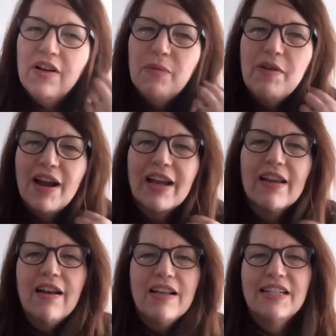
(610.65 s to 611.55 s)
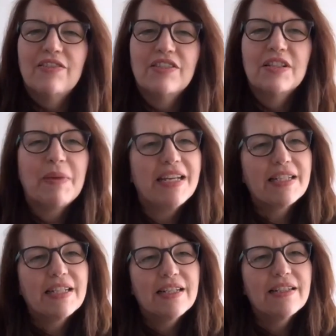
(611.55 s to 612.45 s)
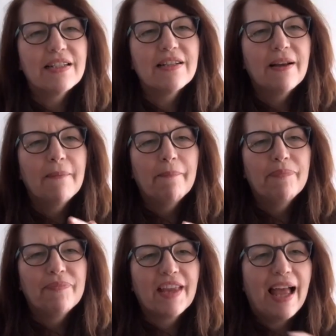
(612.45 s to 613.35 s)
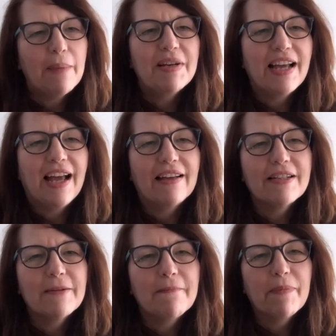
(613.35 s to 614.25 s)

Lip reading: we recognize our species habitat.